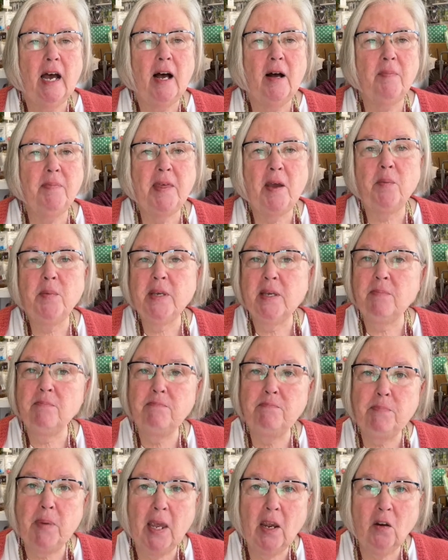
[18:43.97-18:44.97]
that we can
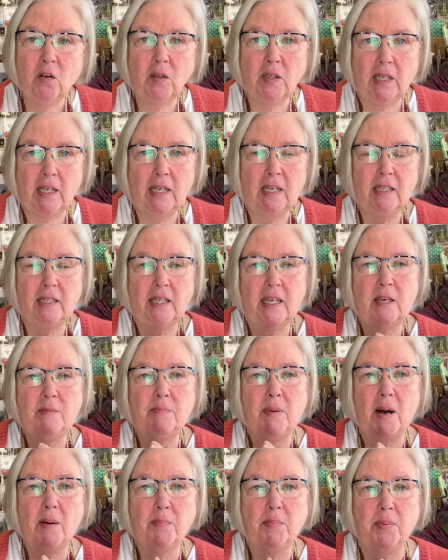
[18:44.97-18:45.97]
barely keep
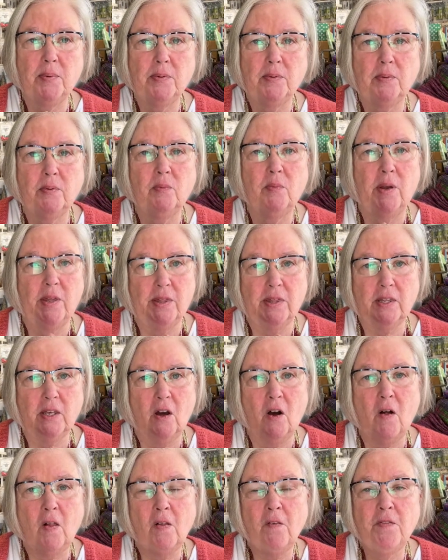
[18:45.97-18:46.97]
up with
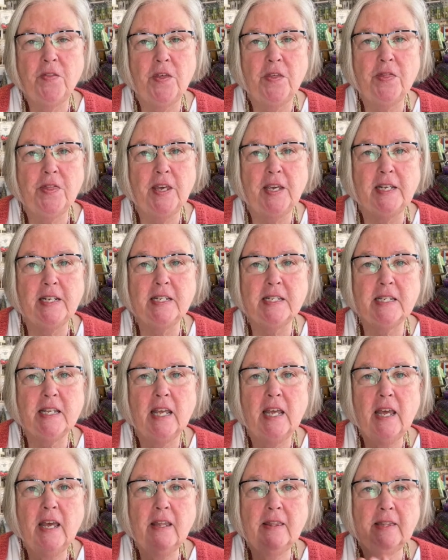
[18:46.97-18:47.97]
all of the things
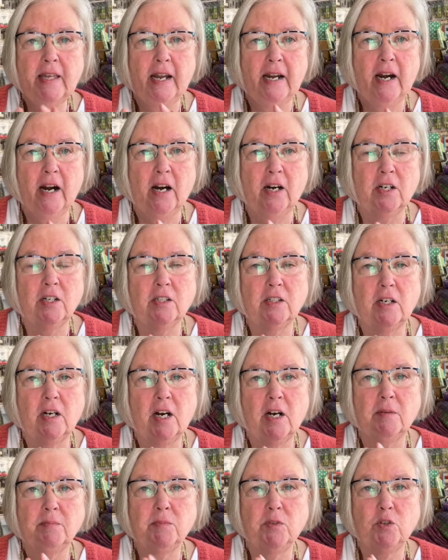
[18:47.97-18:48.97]
that are
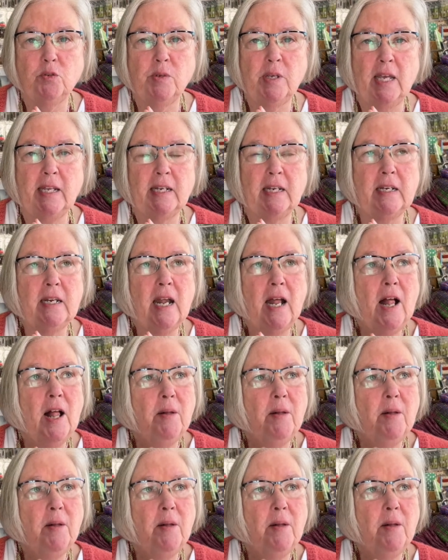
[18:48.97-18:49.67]
created.